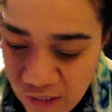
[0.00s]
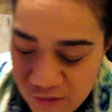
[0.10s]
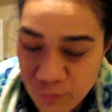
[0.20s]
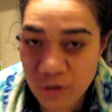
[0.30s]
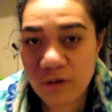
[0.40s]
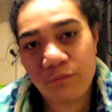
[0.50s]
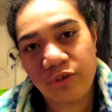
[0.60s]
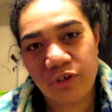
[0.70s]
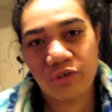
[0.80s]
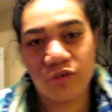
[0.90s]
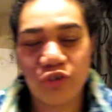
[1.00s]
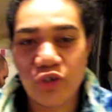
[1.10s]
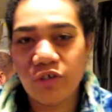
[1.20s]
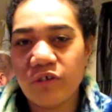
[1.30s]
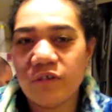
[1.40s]
guys? Welcome to your
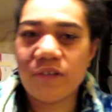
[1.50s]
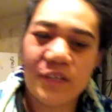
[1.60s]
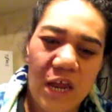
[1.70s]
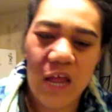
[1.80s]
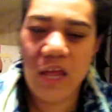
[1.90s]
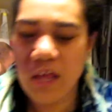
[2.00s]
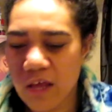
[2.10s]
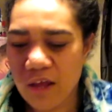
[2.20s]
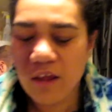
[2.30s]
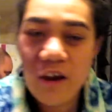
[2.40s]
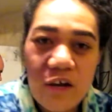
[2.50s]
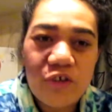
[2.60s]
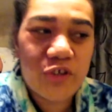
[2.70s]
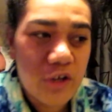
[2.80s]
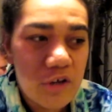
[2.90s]
Tuesday.
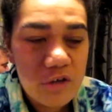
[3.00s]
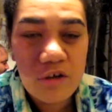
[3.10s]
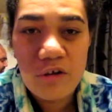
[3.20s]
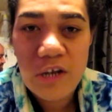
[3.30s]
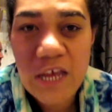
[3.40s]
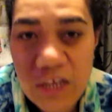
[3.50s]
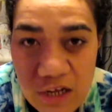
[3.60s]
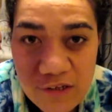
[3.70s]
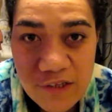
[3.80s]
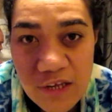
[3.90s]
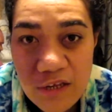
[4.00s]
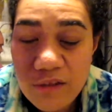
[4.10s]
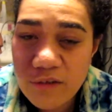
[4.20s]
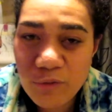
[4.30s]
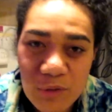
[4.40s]
So, like I
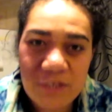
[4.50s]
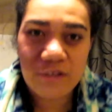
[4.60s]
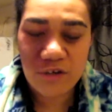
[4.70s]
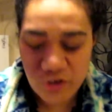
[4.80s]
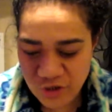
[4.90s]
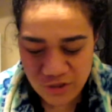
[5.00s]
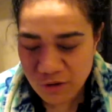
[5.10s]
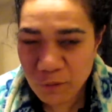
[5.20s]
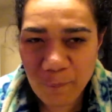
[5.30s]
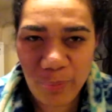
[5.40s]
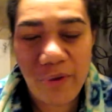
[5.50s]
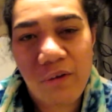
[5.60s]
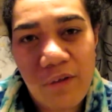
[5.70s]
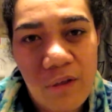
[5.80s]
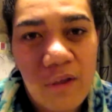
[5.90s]
said, this week's just going.
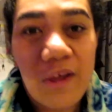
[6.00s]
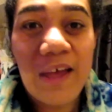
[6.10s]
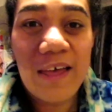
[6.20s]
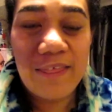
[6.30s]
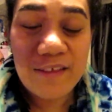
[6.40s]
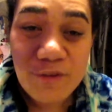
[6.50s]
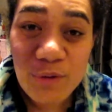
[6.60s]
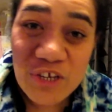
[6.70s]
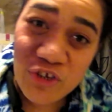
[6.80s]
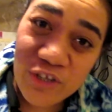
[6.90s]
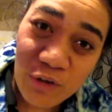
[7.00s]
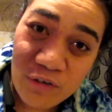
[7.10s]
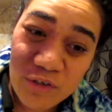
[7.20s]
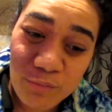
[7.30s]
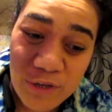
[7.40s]
This week's just
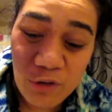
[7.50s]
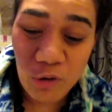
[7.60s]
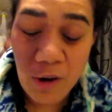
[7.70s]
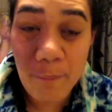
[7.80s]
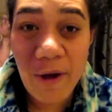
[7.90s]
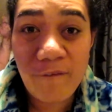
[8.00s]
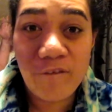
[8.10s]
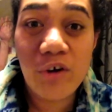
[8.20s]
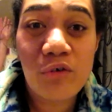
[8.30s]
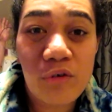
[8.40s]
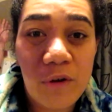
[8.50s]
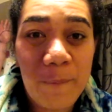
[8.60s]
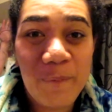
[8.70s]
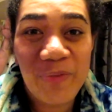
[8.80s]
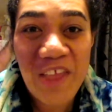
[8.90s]
going to be all about
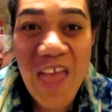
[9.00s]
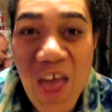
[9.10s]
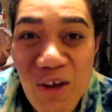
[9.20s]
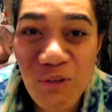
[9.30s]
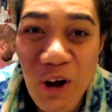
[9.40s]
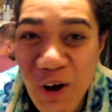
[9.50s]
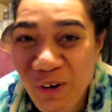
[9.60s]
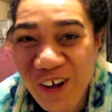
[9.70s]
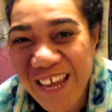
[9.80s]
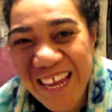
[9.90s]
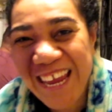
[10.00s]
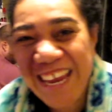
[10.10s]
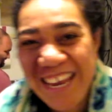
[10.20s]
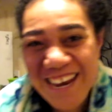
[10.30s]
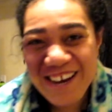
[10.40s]
food and what we
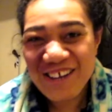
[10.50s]
eat.